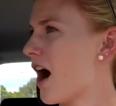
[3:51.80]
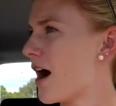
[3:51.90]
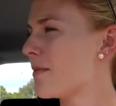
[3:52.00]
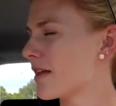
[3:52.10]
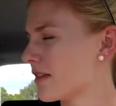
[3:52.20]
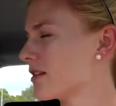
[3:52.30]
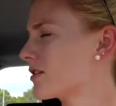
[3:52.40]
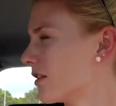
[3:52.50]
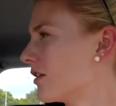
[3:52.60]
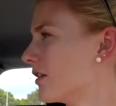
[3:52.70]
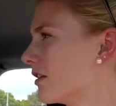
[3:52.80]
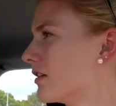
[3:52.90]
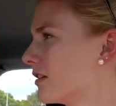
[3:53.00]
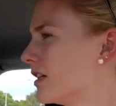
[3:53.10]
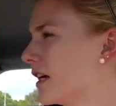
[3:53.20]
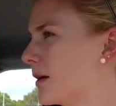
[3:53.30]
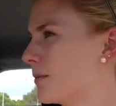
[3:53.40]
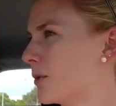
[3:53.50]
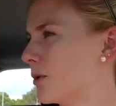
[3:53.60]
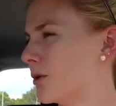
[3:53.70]
Um, I think so. Yeah. yeah.
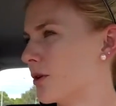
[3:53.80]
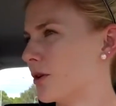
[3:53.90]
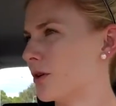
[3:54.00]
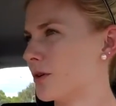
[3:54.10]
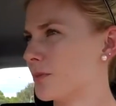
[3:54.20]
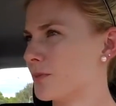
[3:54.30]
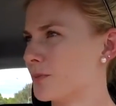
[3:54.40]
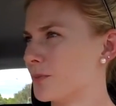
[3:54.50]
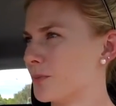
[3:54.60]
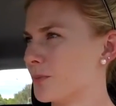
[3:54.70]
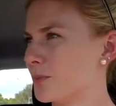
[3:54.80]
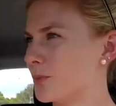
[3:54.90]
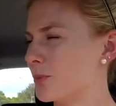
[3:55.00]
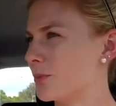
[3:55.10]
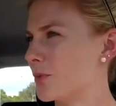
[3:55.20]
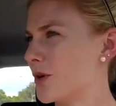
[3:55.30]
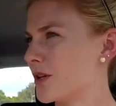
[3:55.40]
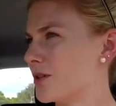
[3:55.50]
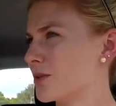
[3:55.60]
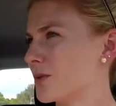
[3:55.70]
Or
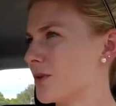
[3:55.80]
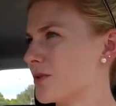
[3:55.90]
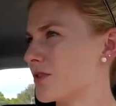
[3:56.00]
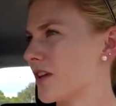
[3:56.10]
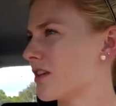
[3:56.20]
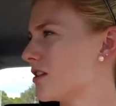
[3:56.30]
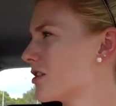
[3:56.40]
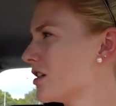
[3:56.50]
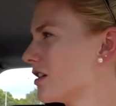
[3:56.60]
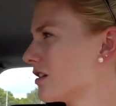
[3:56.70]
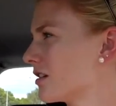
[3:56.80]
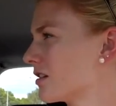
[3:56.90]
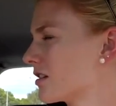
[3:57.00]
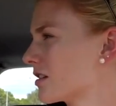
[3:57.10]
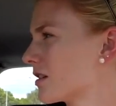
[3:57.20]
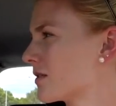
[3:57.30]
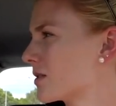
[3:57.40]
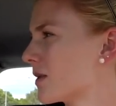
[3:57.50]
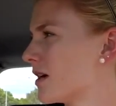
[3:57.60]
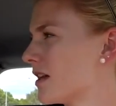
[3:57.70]
working towards strength conditioning. Yes. as
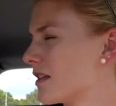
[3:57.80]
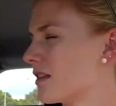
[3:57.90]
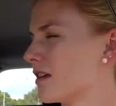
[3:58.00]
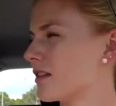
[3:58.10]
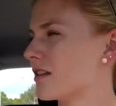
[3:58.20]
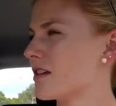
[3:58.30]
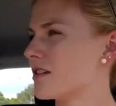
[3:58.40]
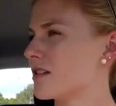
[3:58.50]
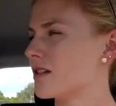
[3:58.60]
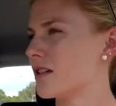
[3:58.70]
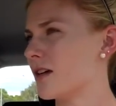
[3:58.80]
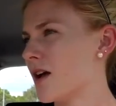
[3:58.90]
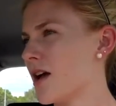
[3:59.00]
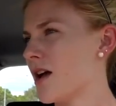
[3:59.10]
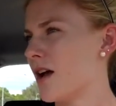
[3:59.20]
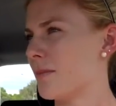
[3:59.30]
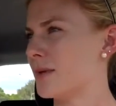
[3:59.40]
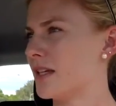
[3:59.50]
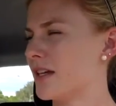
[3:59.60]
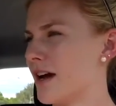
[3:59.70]
well. I yeah. think that there's just a, a
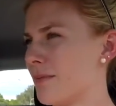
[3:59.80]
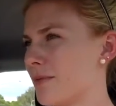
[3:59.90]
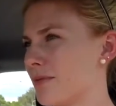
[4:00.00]
big gap.